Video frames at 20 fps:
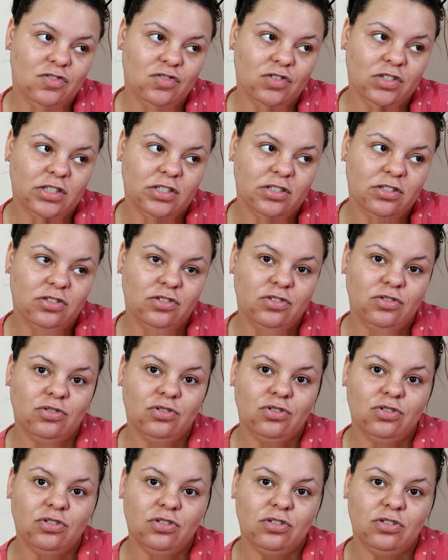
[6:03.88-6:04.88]

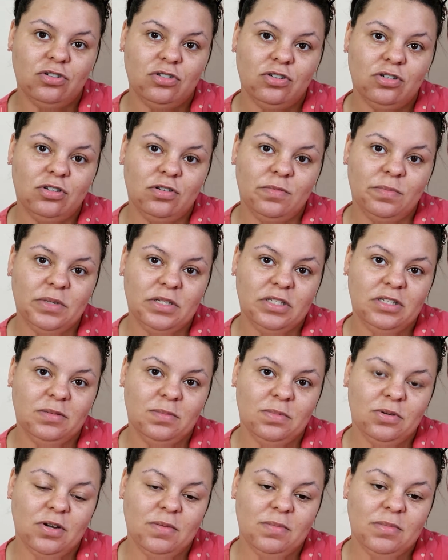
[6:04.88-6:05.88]
Drugstore beauty
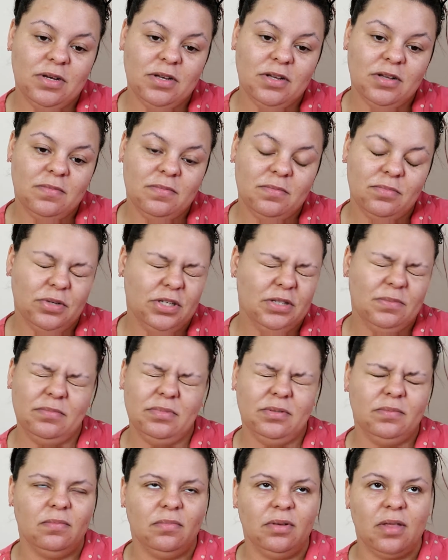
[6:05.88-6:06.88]
primer,
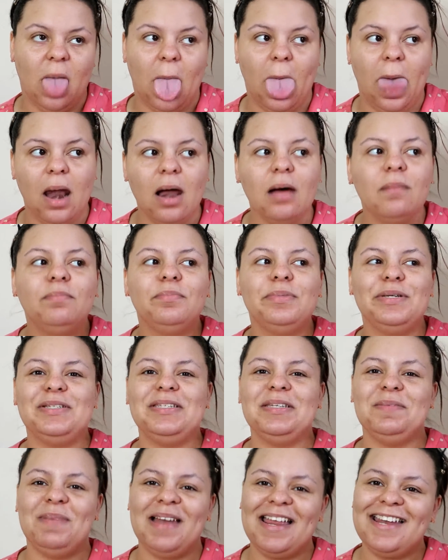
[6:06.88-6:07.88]
beauty
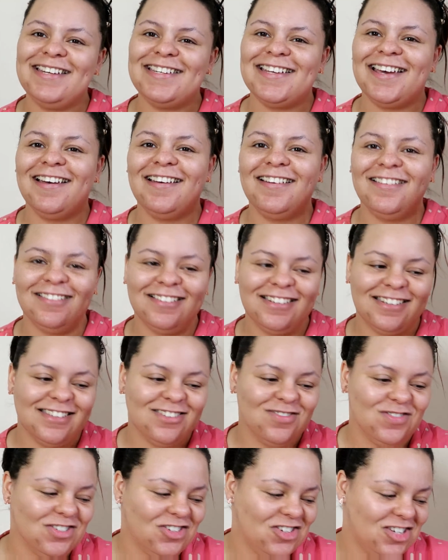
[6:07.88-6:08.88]
blender, which is
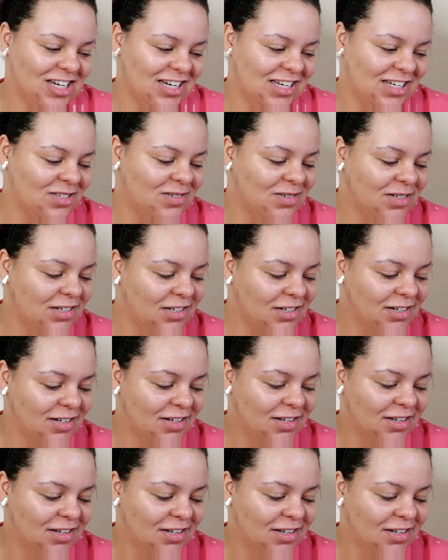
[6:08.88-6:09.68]
the Real Techniques one.